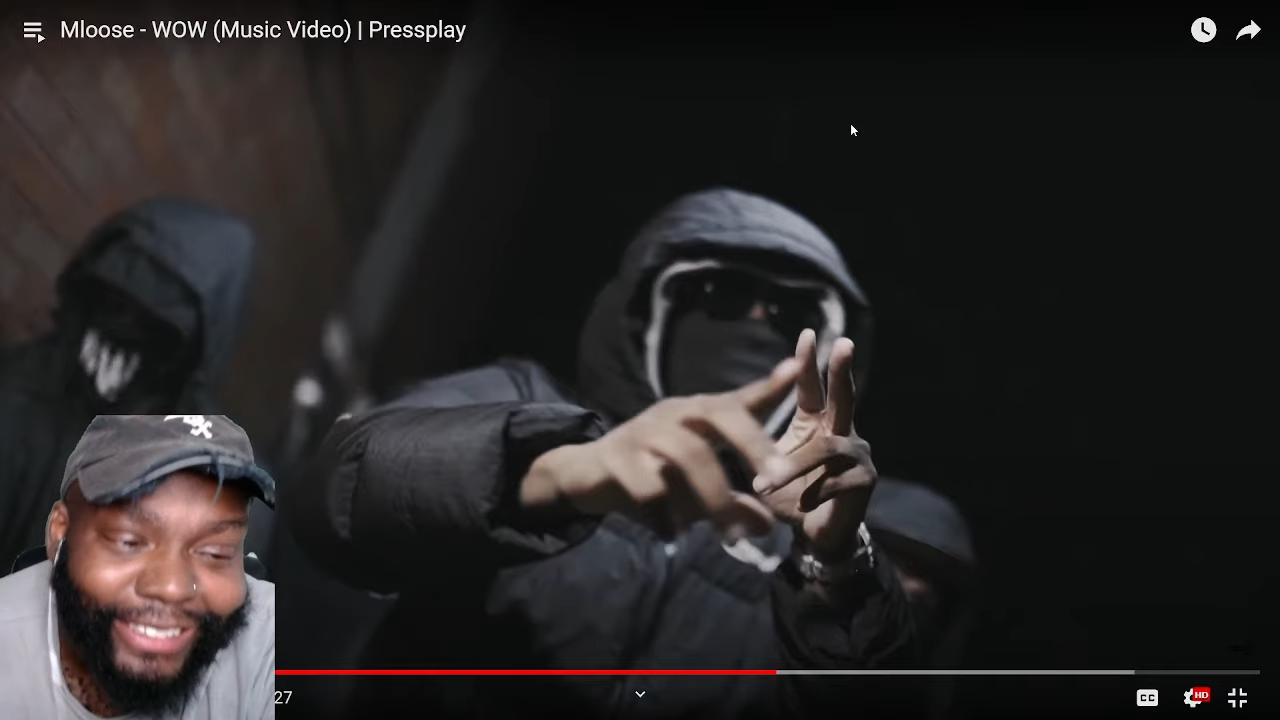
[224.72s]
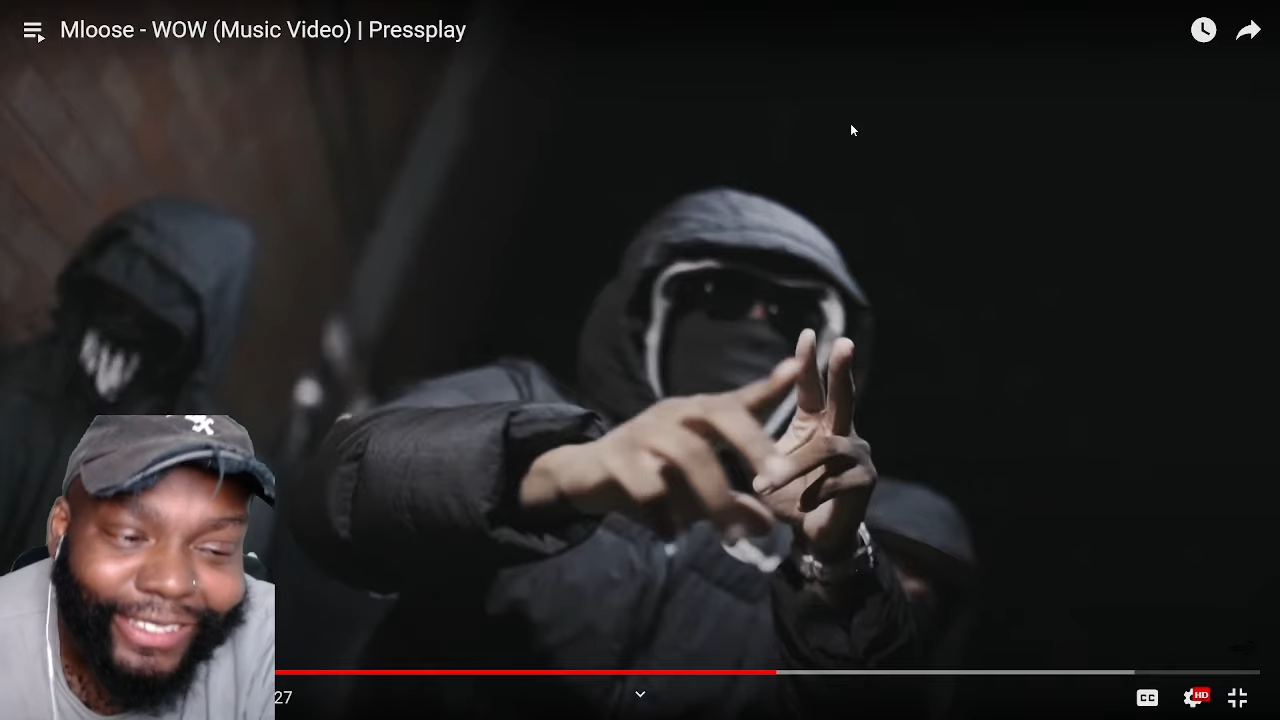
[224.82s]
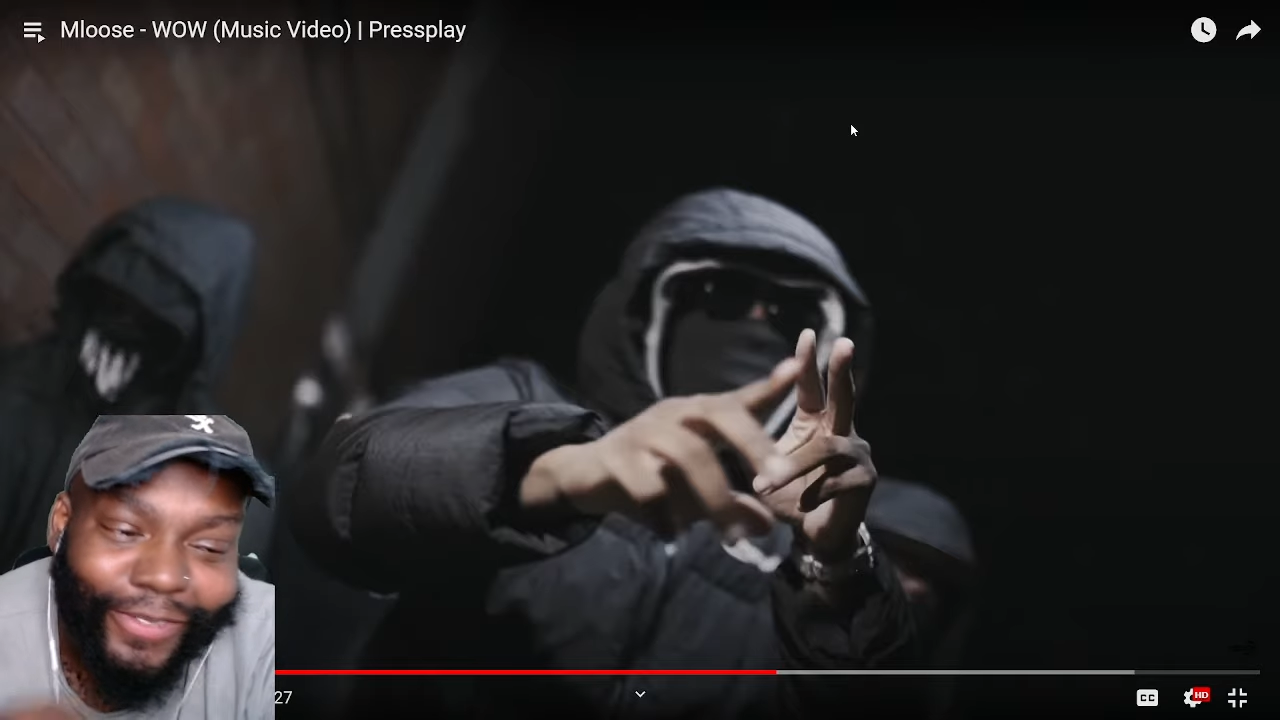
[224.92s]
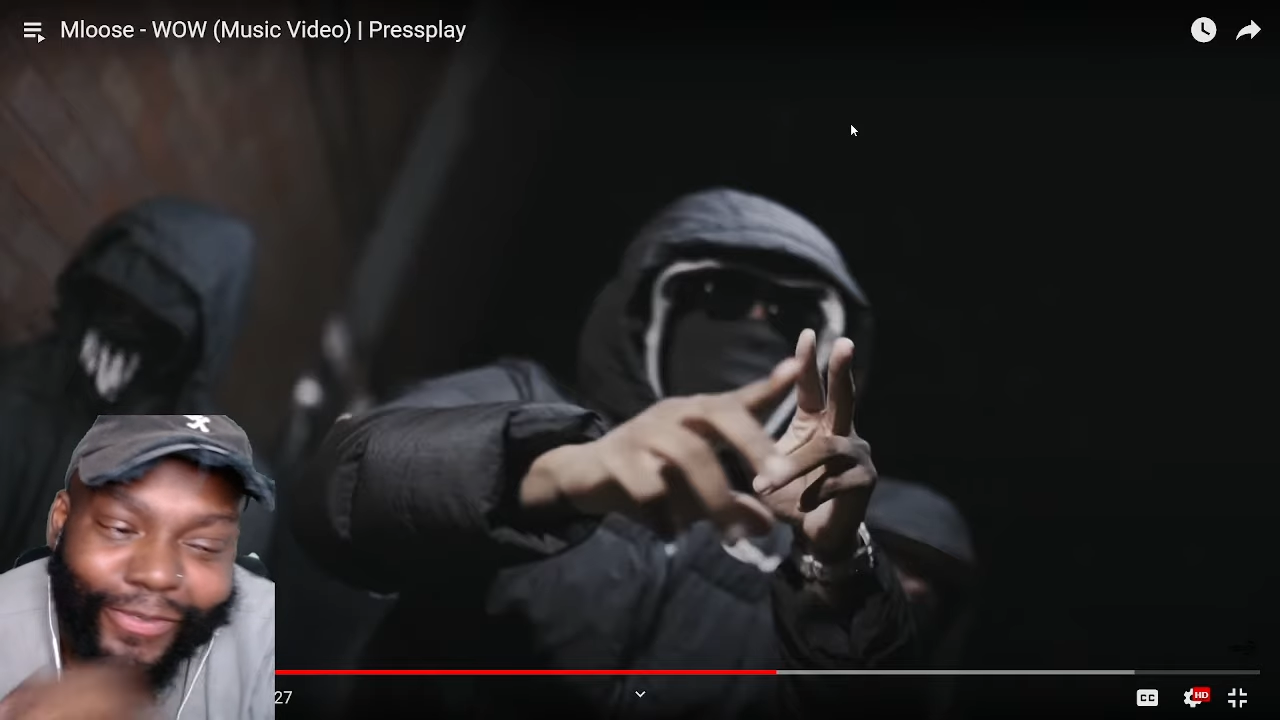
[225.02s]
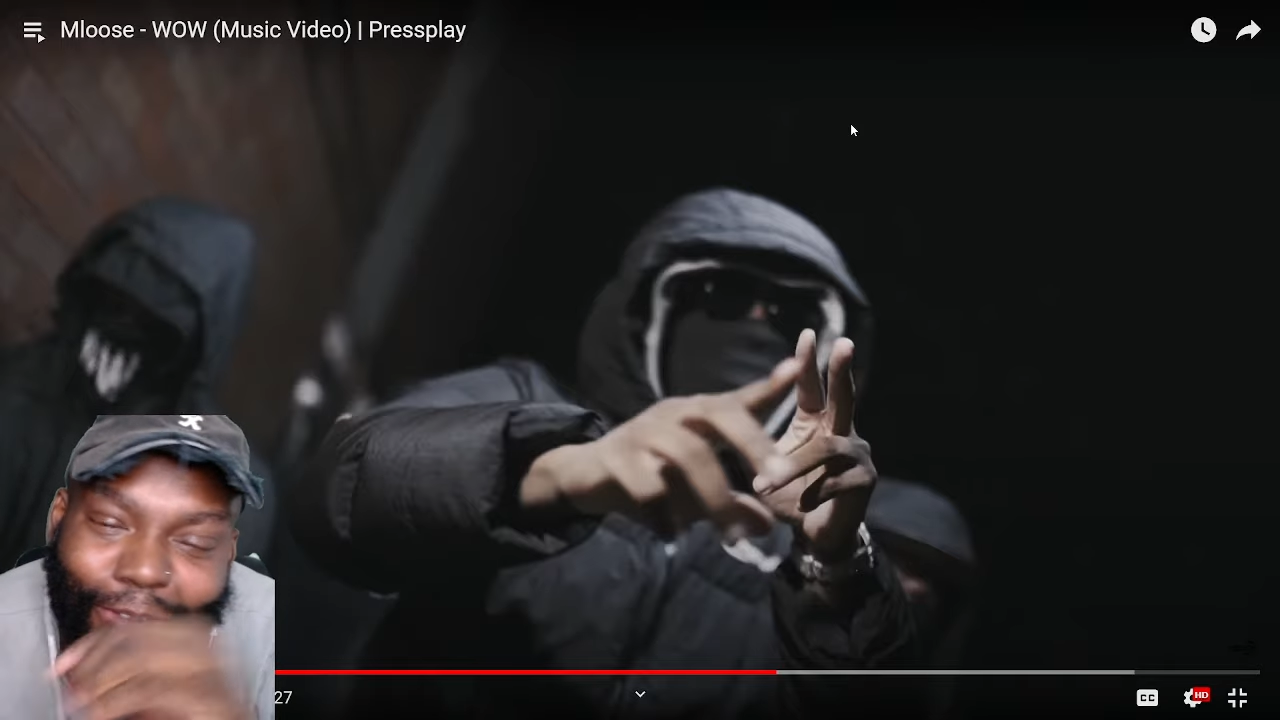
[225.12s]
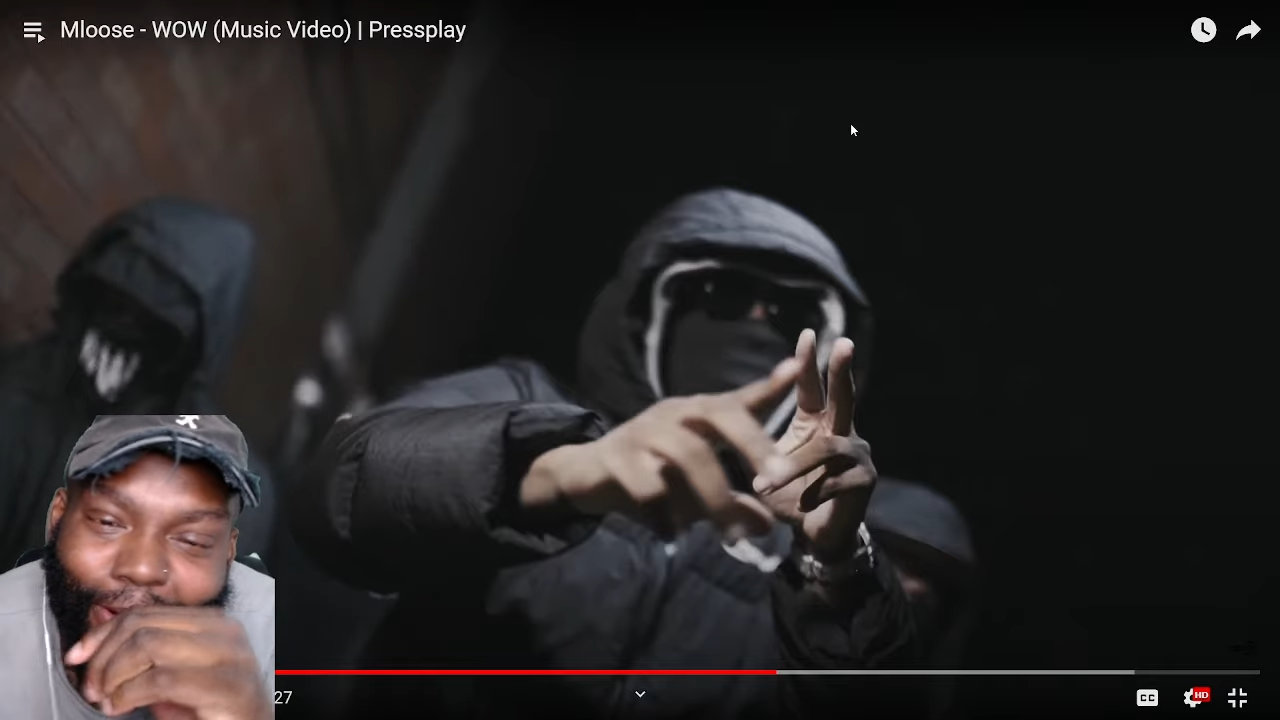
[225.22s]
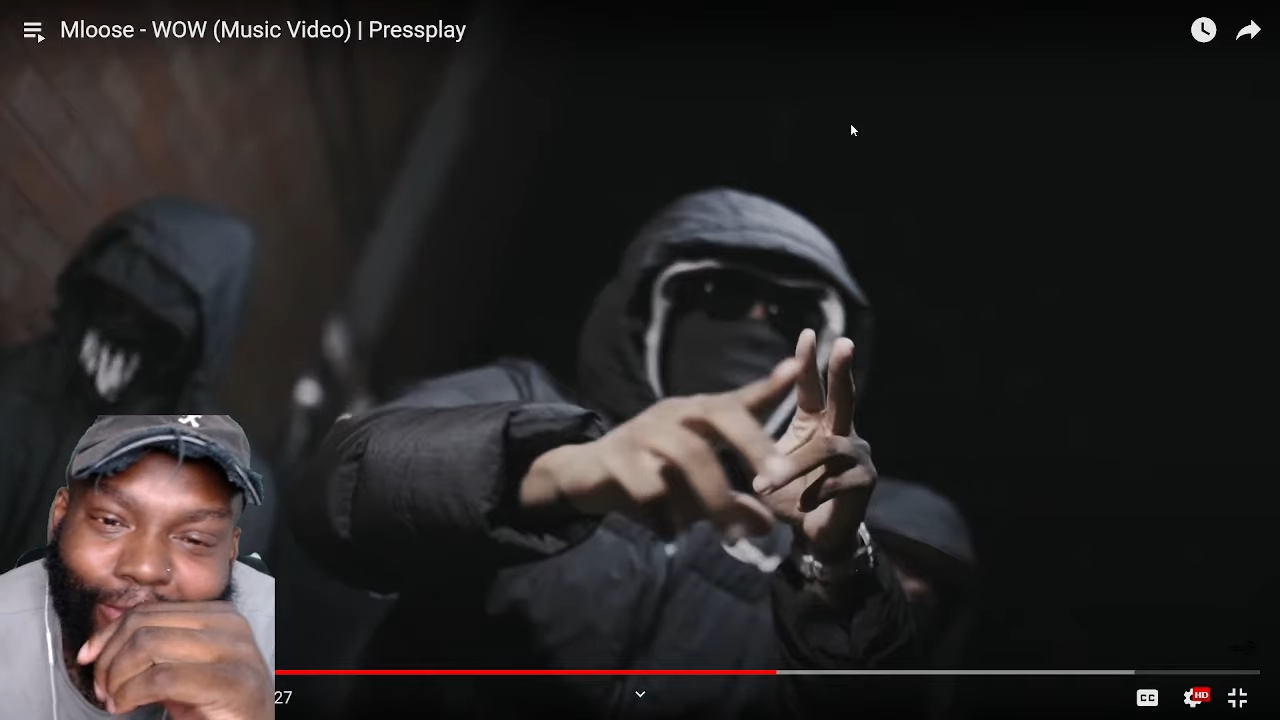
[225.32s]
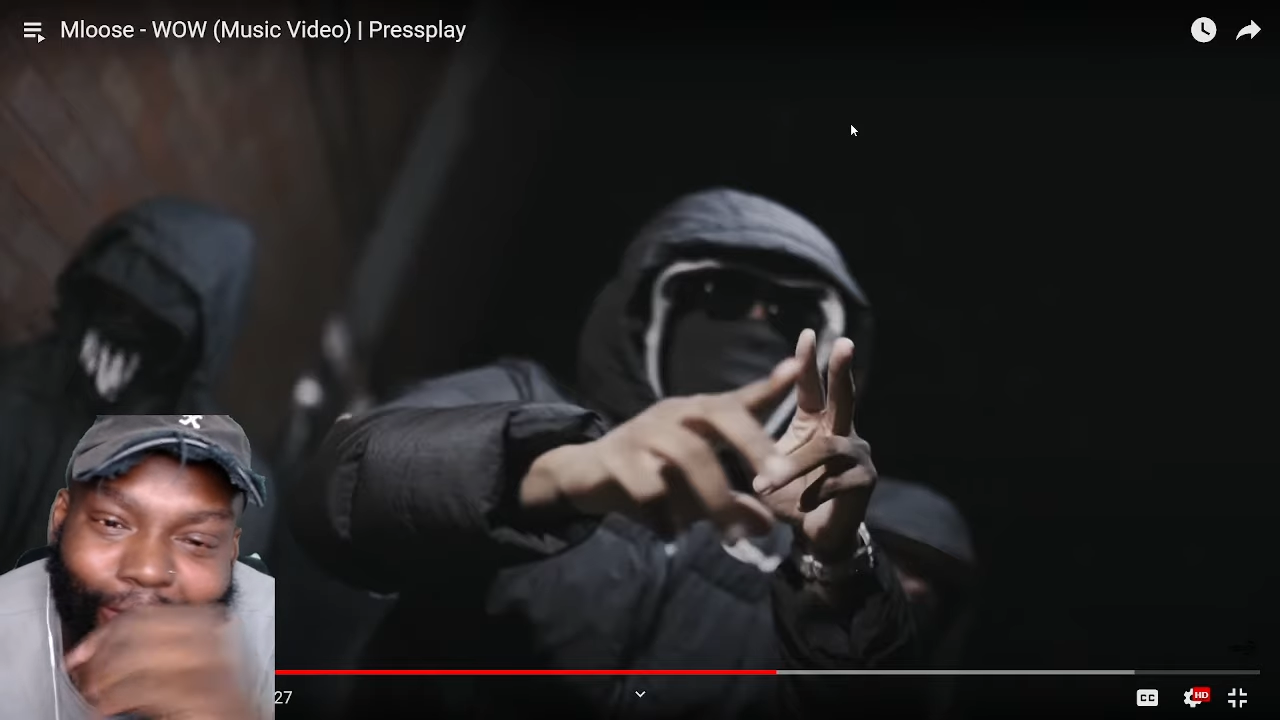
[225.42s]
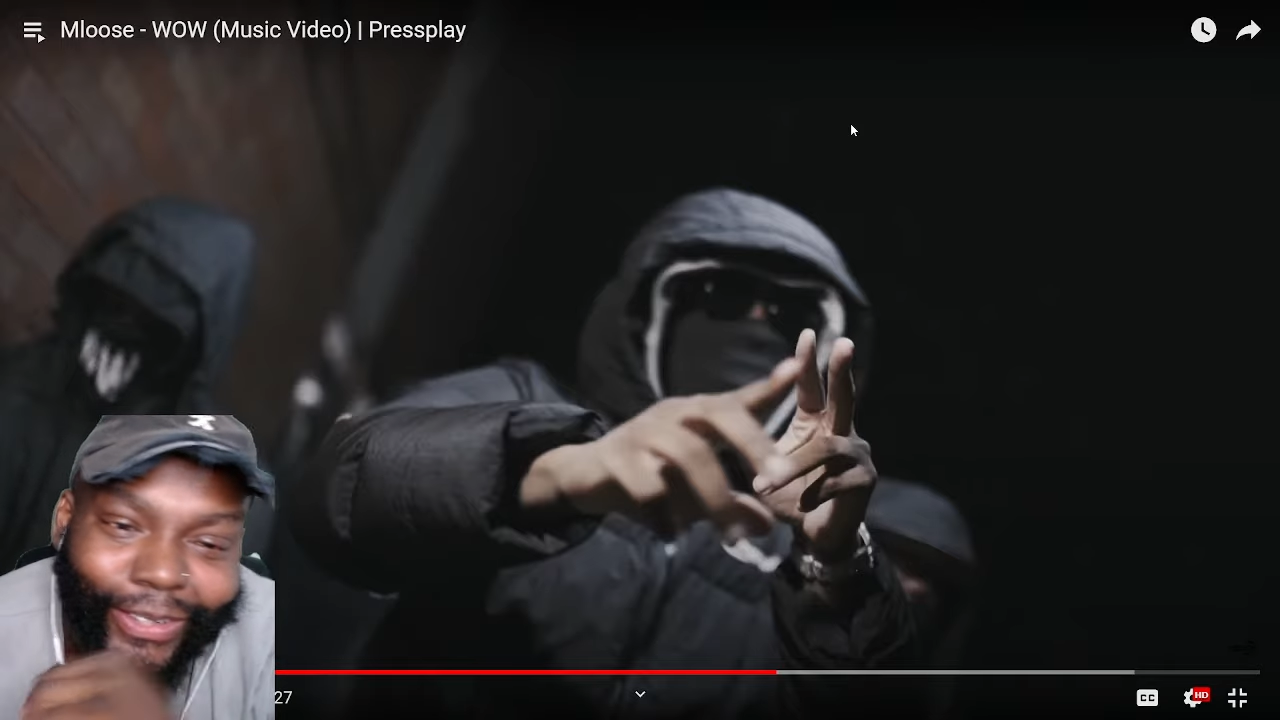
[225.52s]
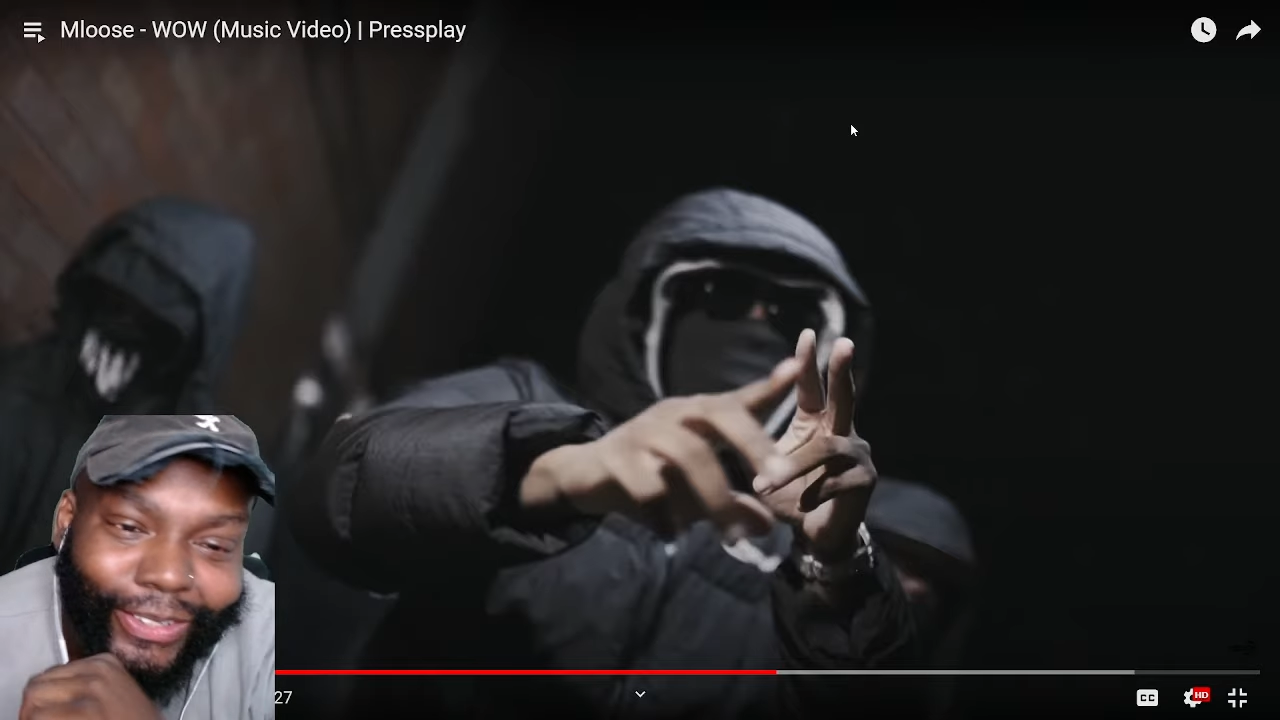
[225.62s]
and
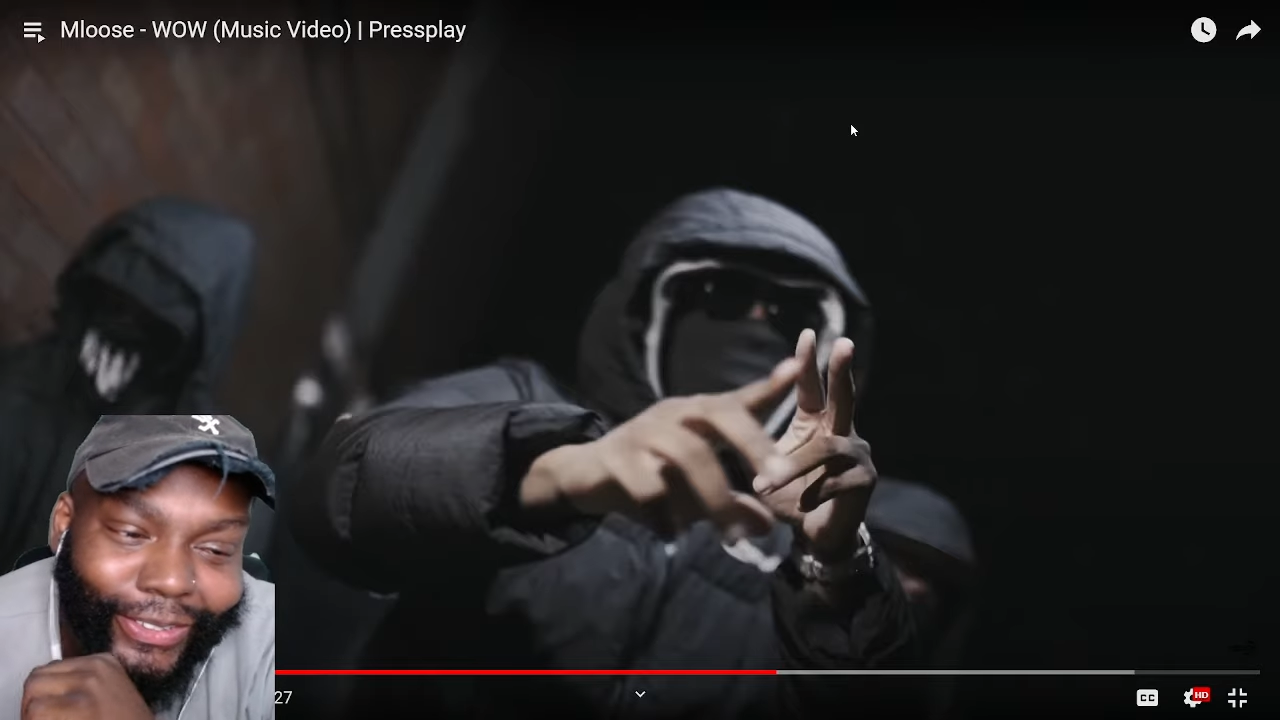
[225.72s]
foremost,